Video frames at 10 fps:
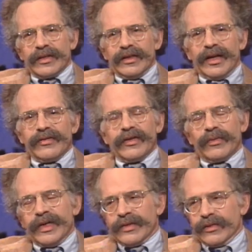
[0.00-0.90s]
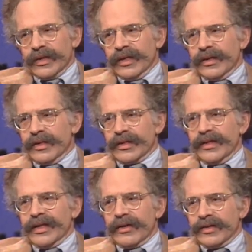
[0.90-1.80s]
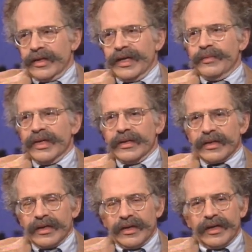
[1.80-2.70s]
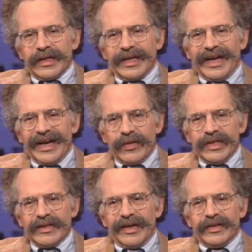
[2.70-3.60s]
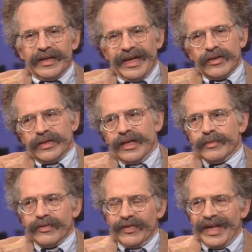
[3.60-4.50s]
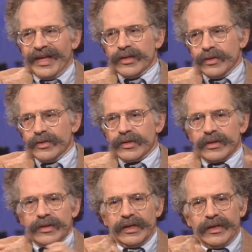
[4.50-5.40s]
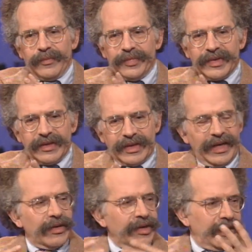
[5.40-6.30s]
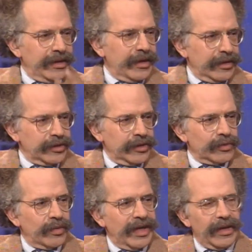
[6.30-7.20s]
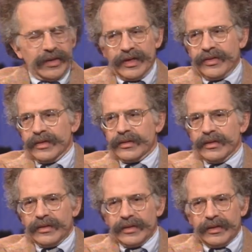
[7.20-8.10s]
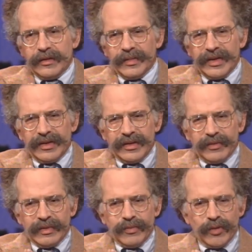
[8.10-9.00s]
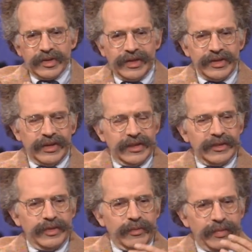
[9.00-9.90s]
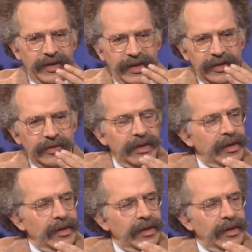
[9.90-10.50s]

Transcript: a lot of different ways of looking at this. I think entertainment uh, carries out the entertainment values um, carry ideology as well, and I think that um, more attention has to be paid